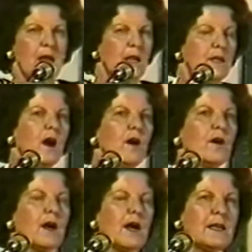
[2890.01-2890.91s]

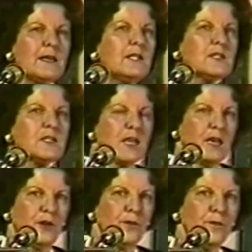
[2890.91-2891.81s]
Now, I need to tell
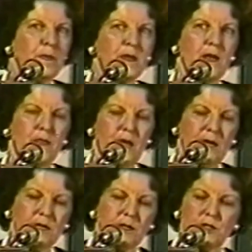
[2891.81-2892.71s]
you
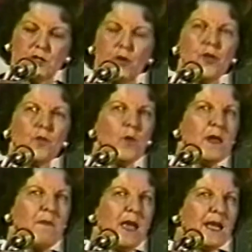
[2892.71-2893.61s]
that so that we
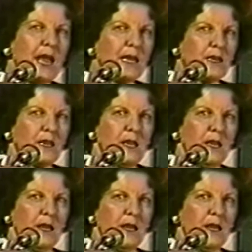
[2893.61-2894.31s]
may get the